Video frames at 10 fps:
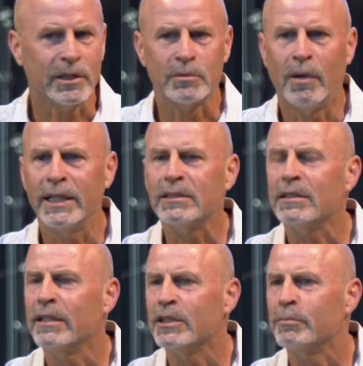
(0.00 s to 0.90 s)
Because my
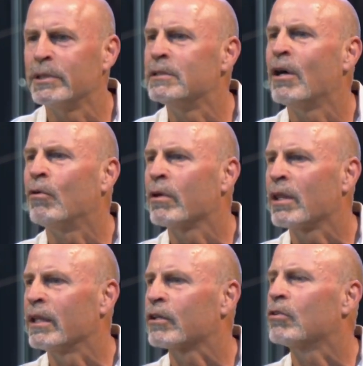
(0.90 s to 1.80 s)
sin has been dealt
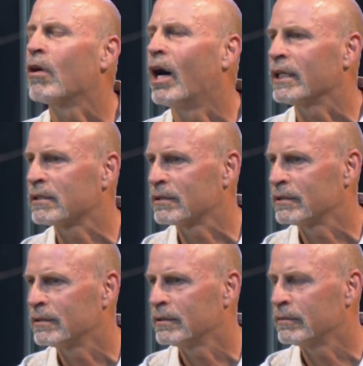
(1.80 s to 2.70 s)
with on the
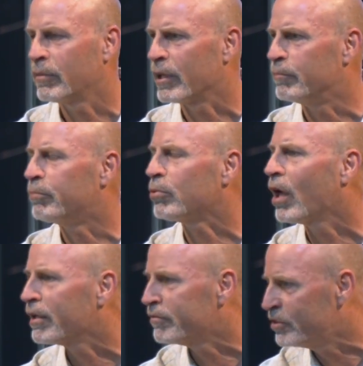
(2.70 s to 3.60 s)
cross by the
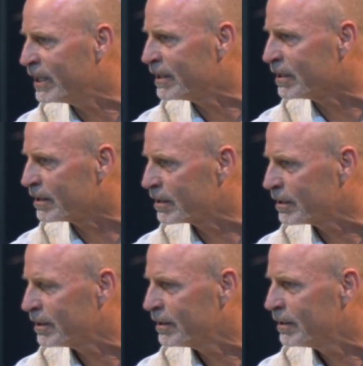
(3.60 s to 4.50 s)
blood of
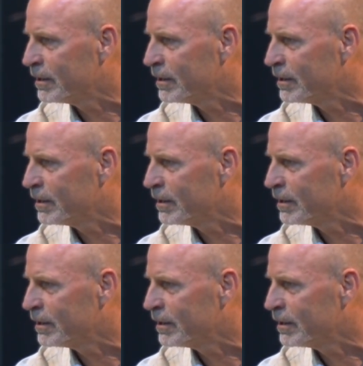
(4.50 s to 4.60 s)
Jesus.